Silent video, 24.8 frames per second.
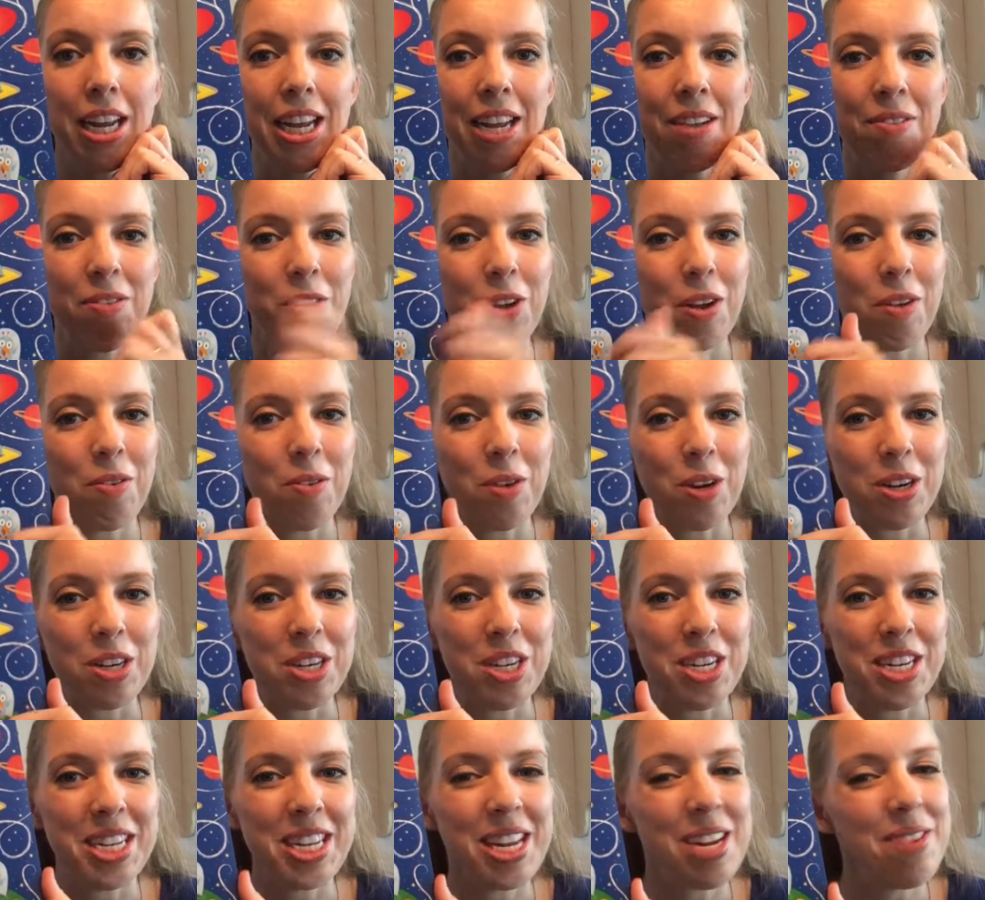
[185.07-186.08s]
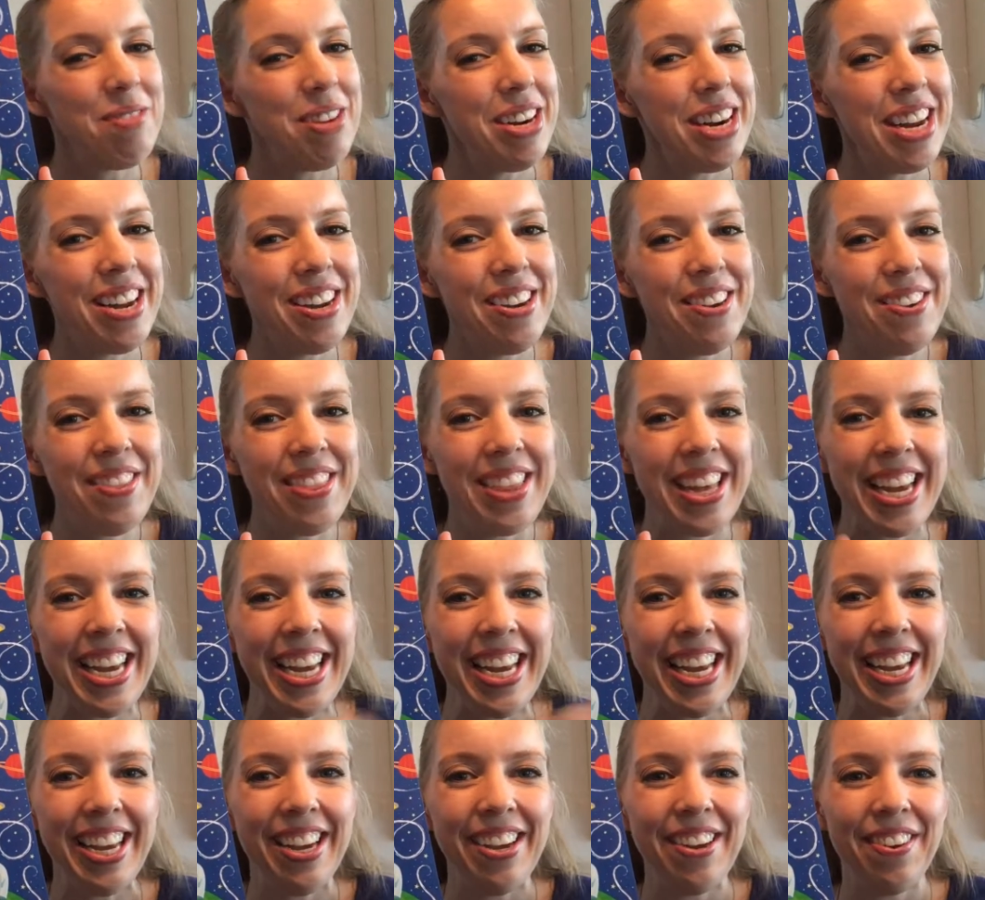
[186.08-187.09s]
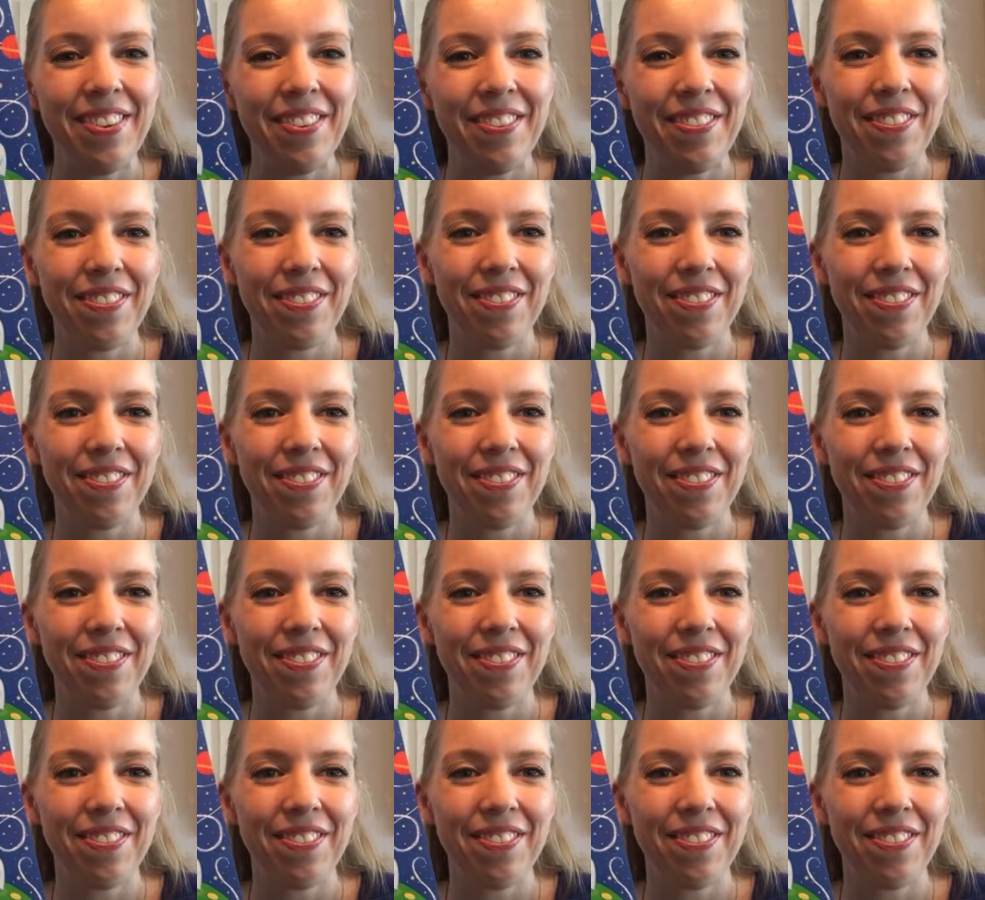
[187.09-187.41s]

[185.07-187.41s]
If you have questions, let me know. Thank you.